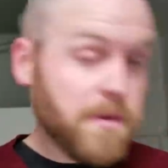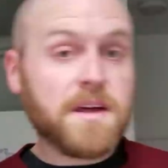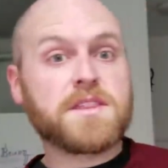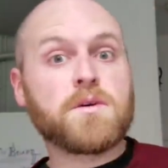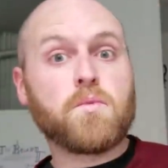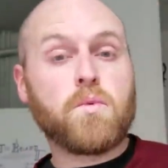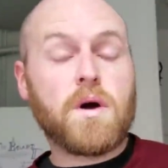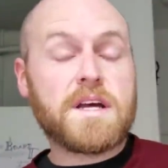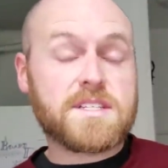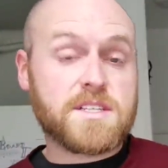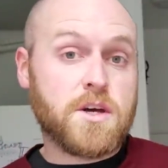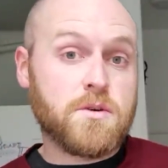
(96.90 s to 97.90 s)
But the
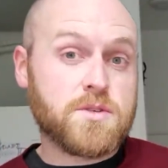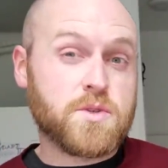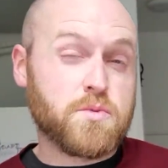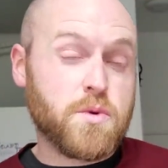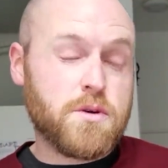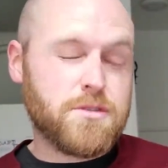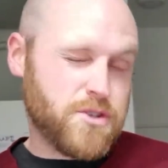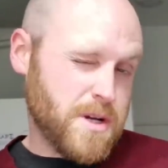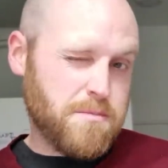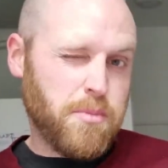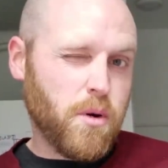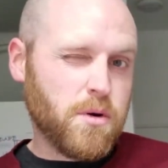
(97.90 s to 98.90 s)
West Coast road
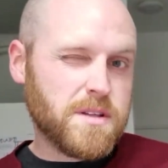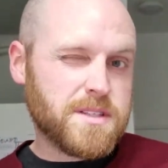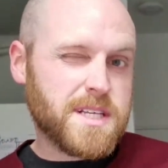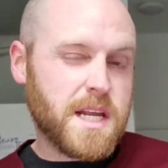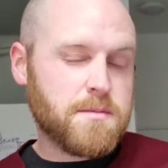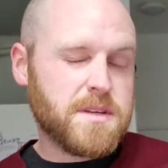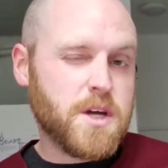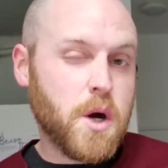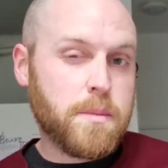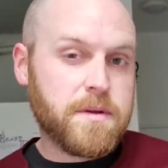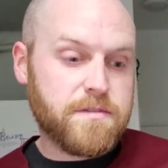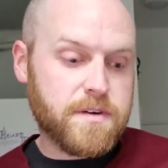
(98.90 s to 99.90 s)
trip poll is gonna be
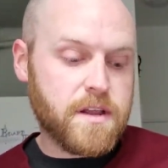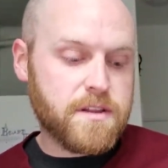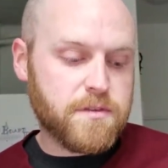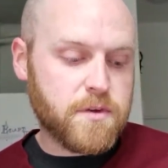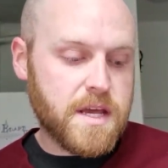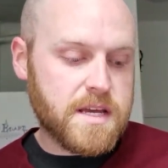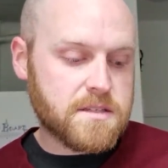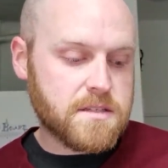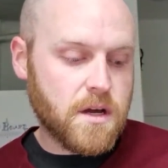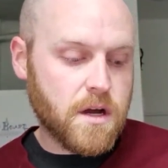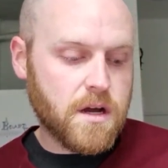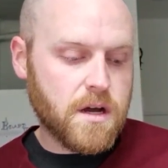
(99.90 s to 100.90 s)
open for another few
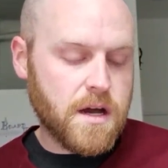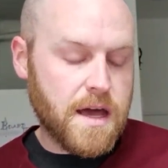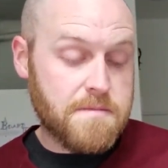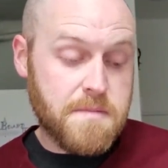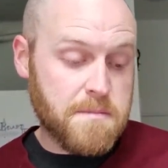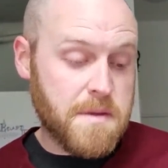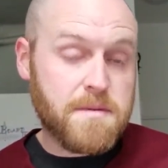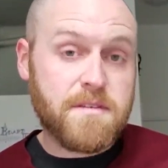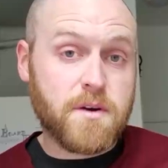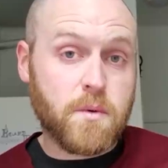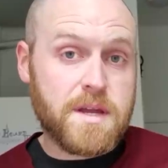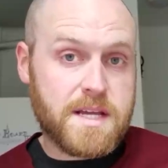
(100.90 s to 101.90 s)
days, uh, maybe
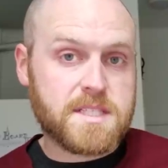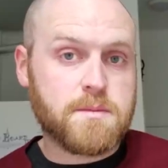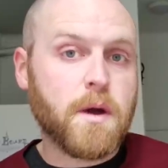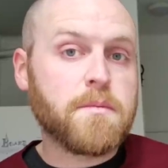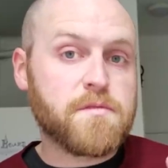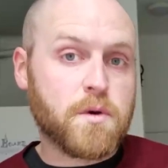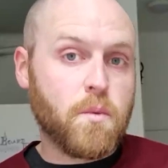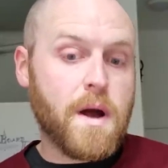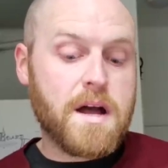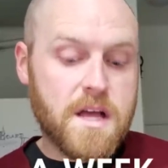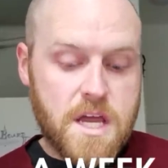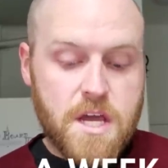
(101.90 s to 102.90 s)
even a week. It's gonna be open for a
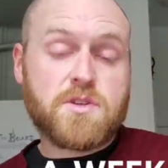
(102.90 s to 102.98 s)
while.